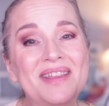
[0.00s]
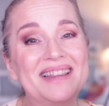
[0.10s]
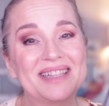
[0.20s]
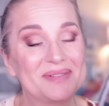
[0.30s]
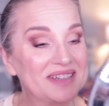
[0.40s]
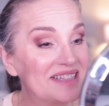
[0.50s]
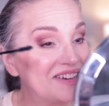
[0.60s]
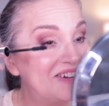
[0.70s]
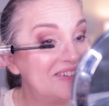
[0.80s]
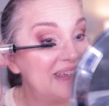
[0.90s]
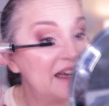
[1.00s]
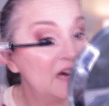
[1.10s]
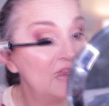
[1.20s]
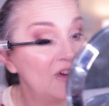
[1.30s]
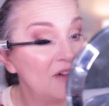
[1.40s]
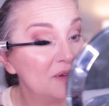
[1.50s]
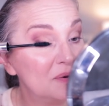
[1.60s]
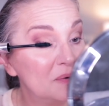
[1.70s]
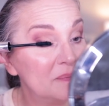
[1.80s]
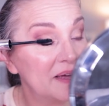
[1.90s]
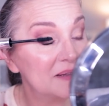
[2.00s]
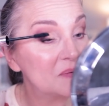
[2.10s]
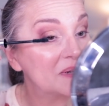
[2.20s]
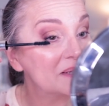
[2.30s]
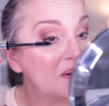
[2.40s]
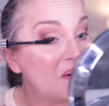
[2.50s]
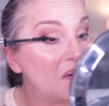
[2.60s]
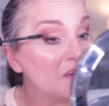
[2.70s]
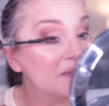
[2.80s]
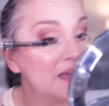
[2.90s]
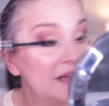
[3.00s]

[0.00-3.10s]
I don't think that's what it's called. Air volume. That's what it's called.